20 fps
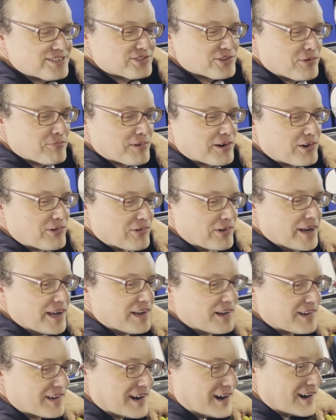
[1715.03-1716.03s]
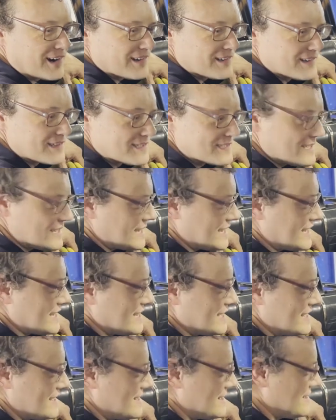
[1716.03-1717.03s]
show them what a real car looks like.
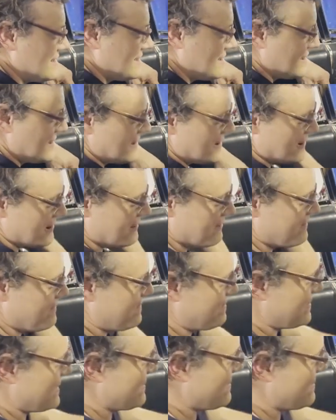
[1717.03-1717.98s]
Oh, I